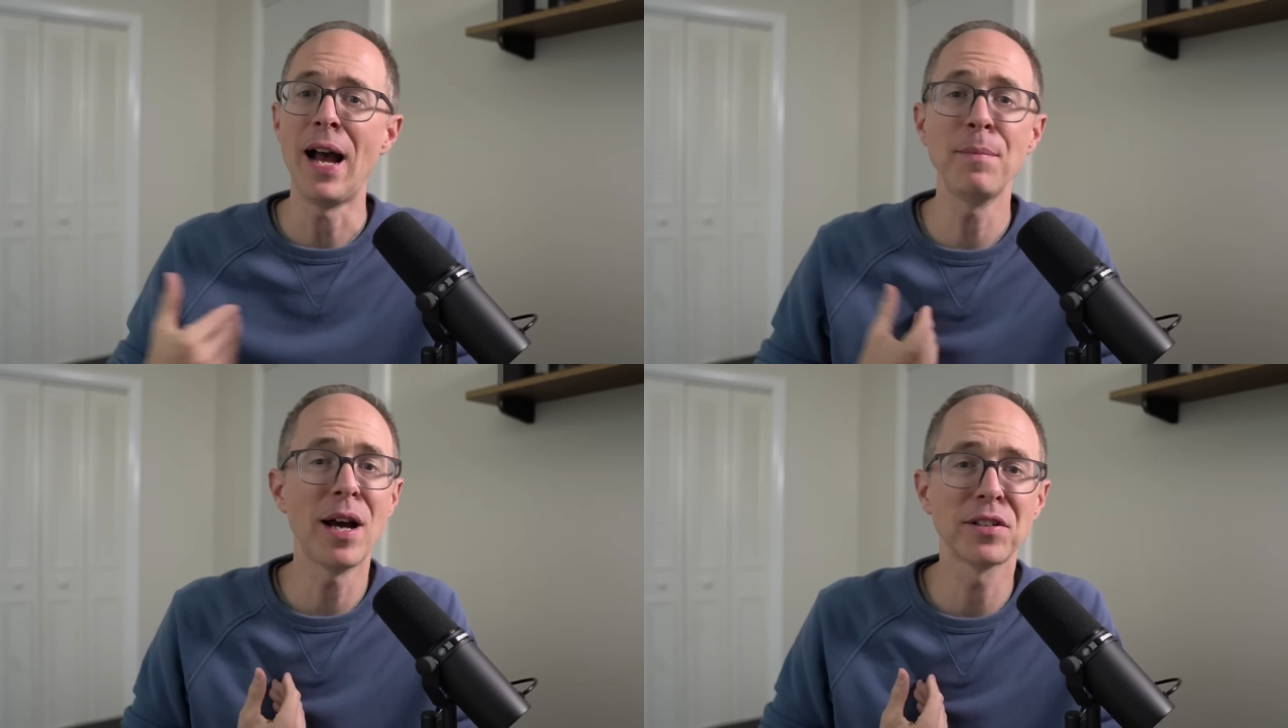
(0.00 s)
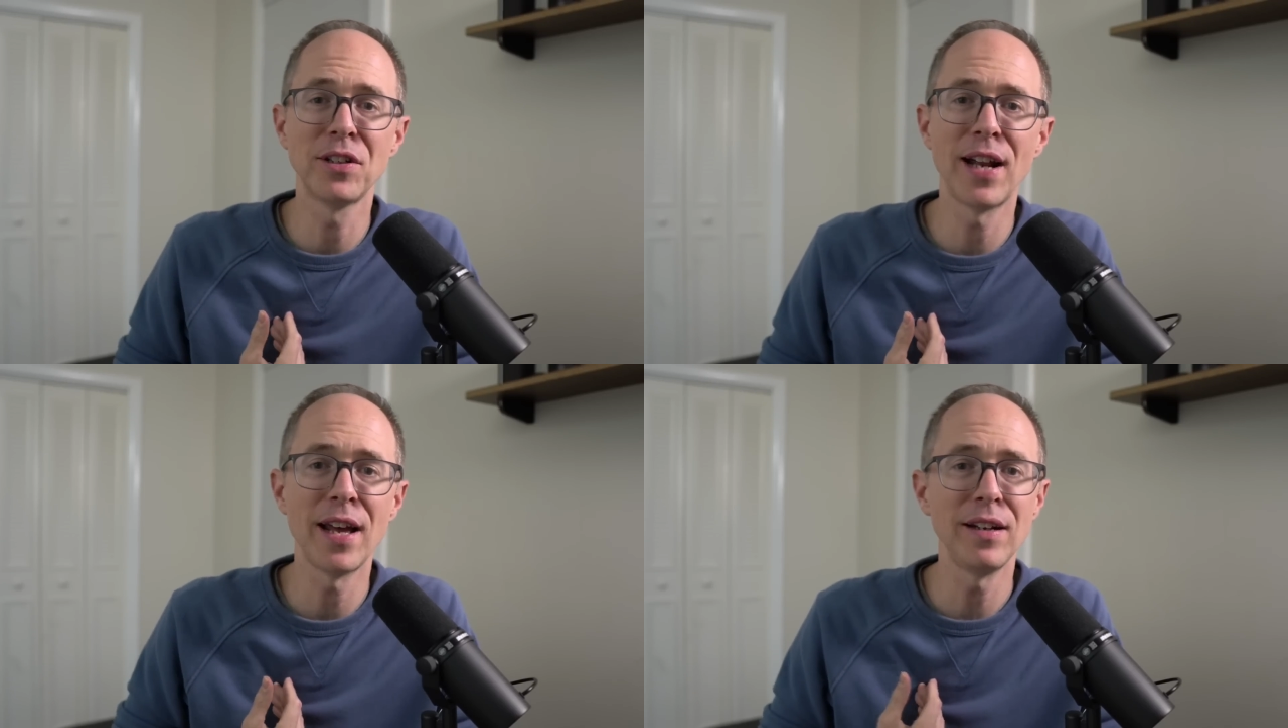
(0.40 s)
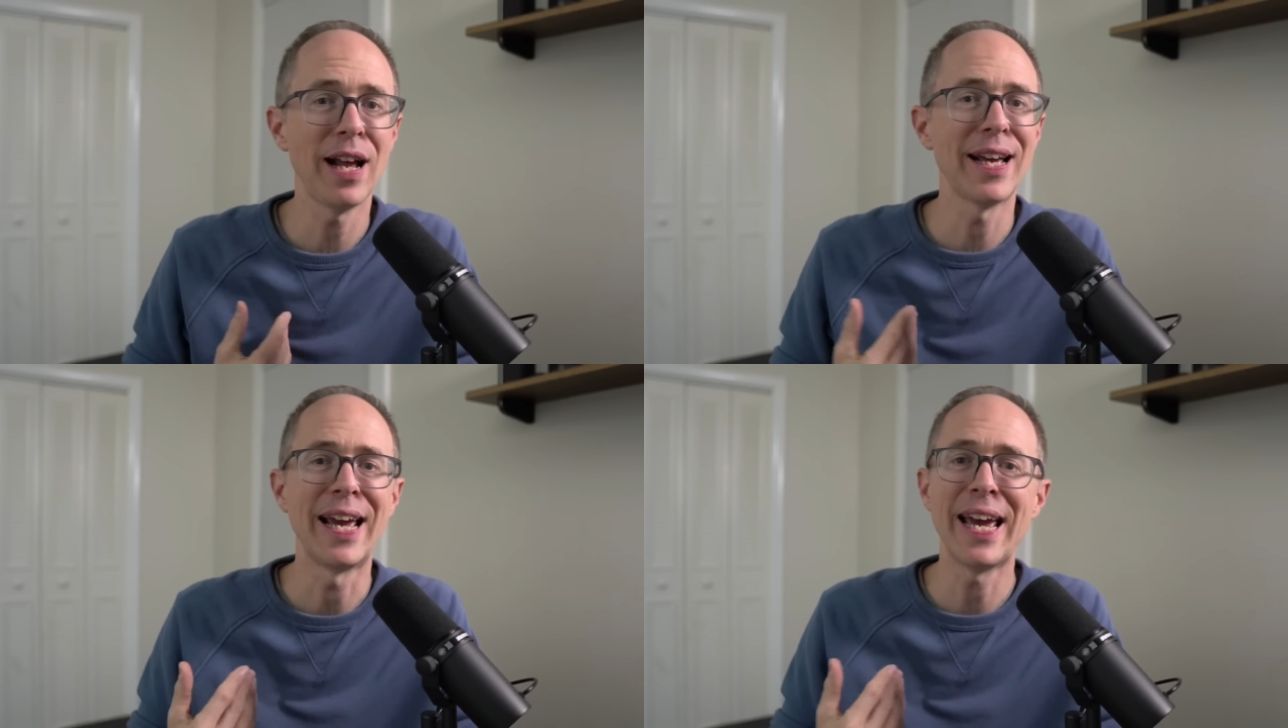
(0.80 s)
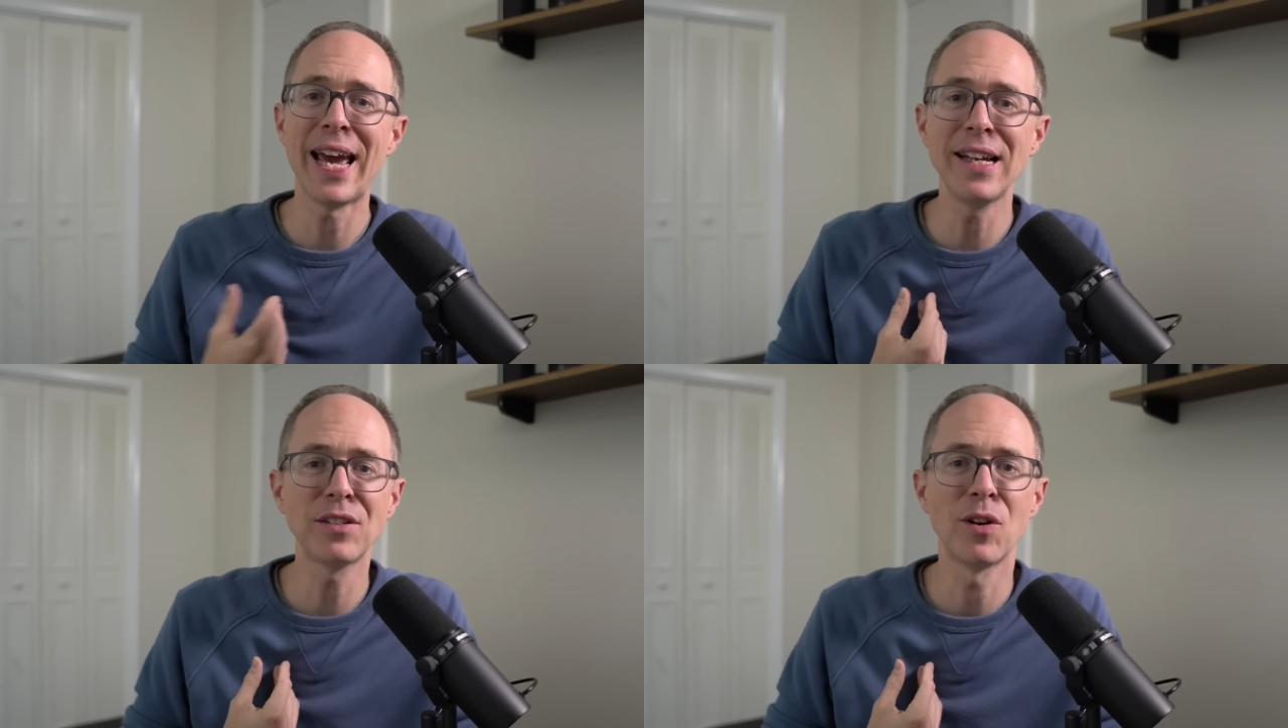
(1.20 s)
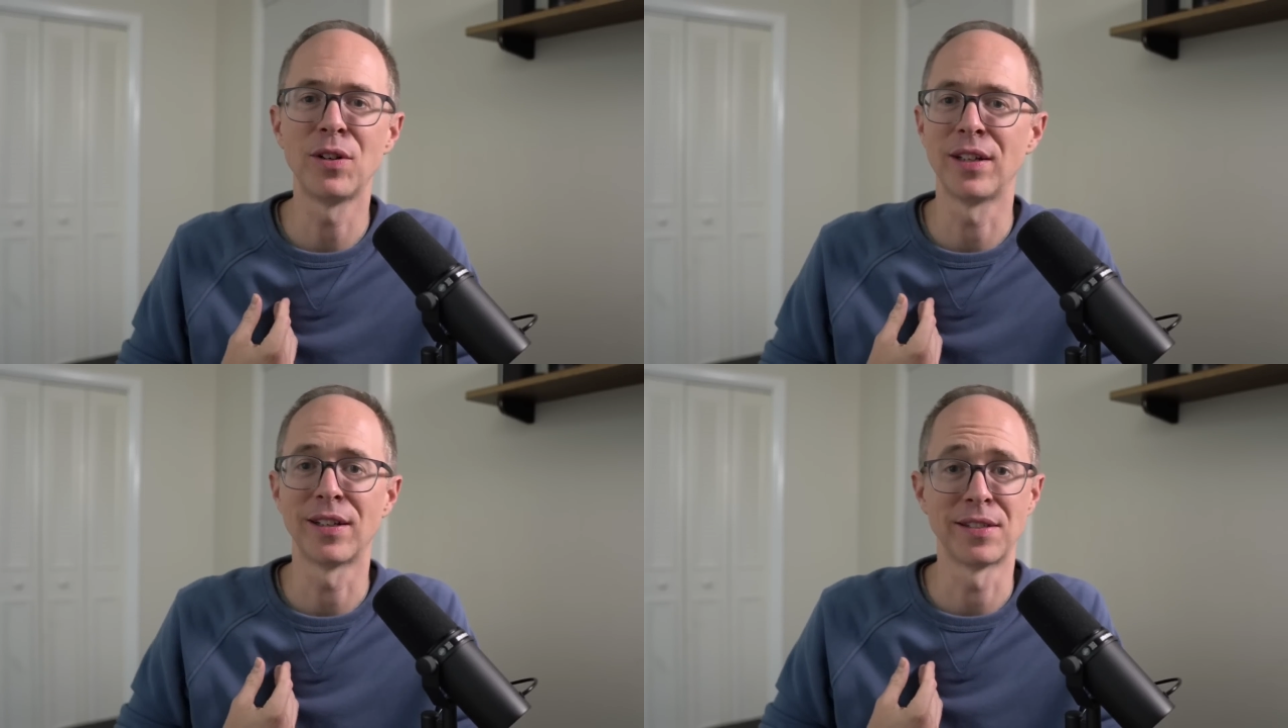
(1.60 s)
I'm not good at it. I hate
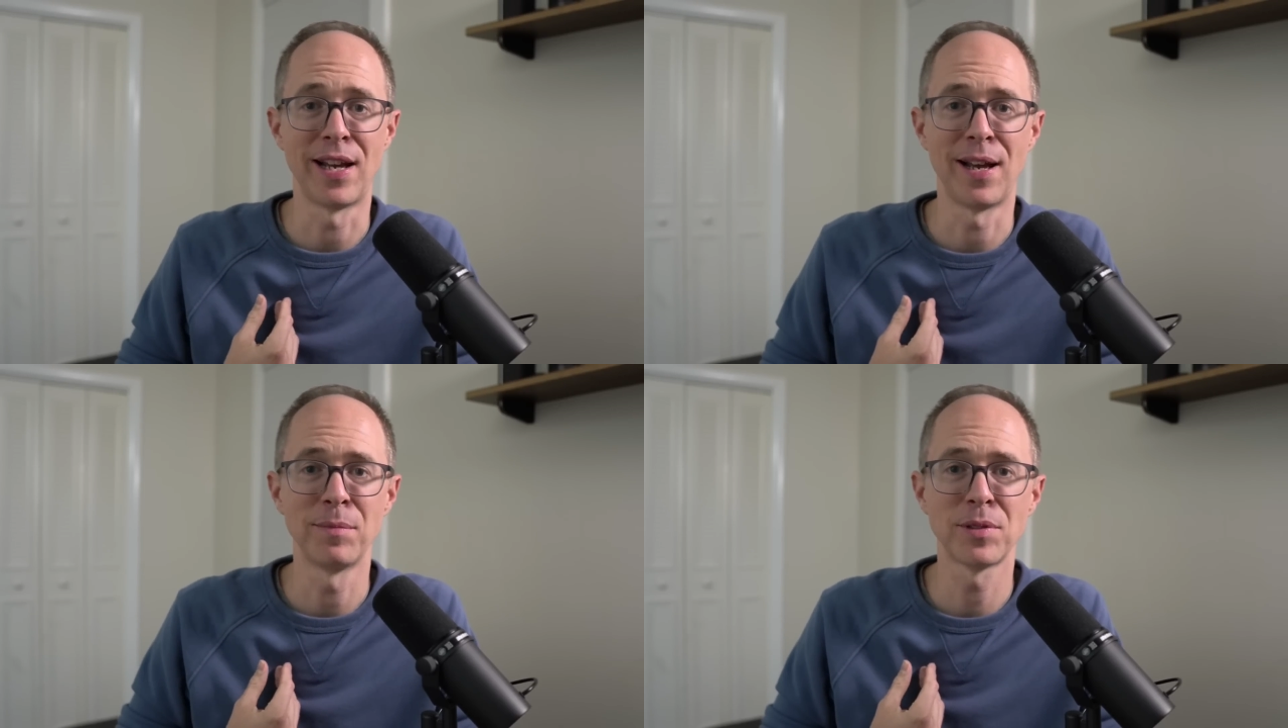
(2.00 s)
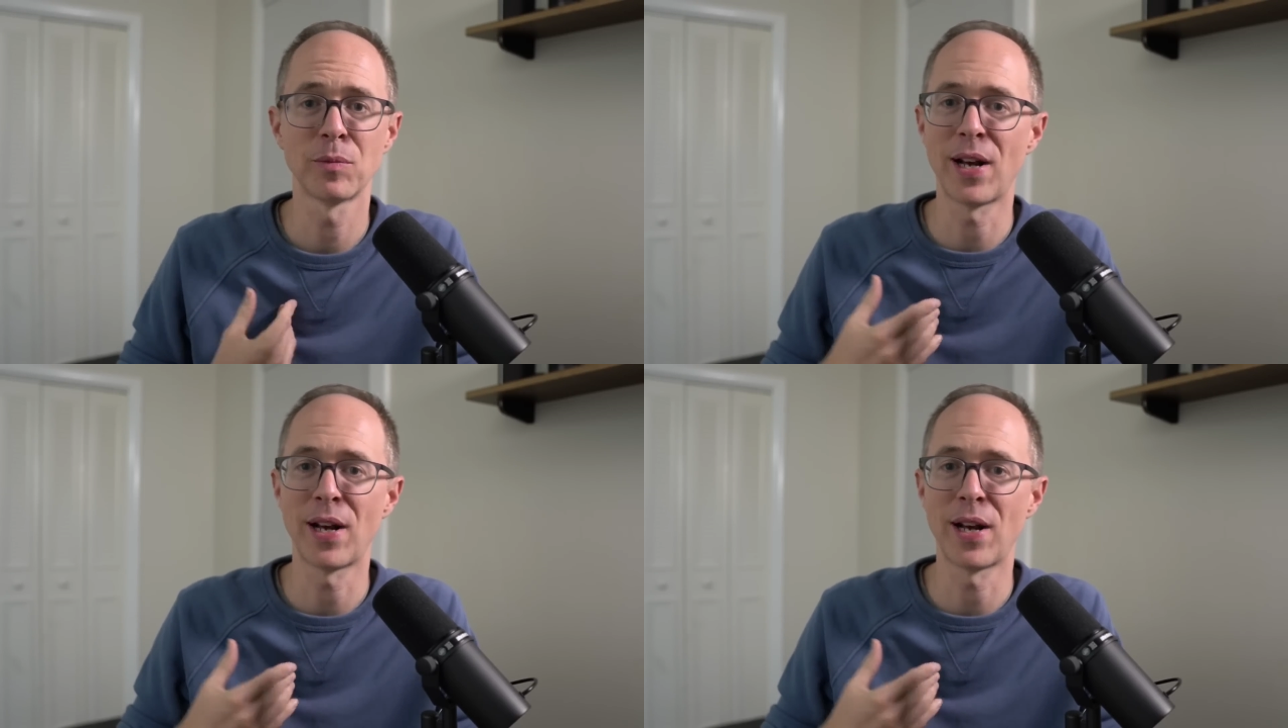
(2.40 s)
coding exams